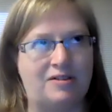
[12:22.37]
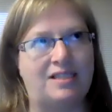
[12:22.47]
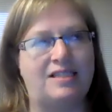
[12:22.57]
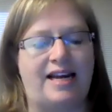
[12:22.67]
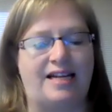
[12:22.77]

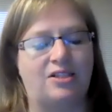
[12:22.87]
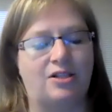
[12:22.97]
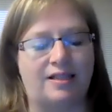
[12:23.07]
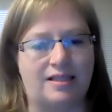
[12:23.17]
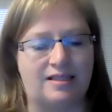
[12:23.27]
stays,
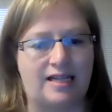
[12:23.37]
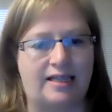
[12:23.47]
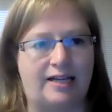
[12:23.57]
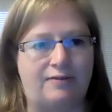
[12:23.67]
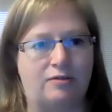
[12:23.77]
so at the
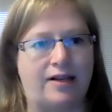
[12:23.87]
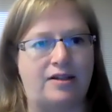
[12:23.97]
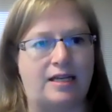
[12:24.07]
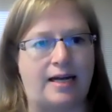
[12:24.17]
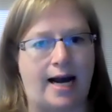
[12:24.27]
stay level
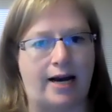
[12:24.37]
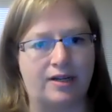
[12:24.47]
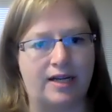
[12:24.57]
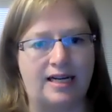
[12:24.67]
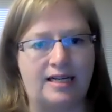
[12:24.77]
rather than
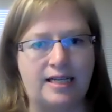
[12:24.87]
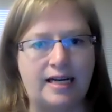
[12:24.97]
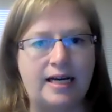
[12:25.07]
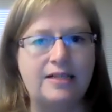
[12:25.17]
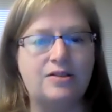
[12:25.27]
aggregated data.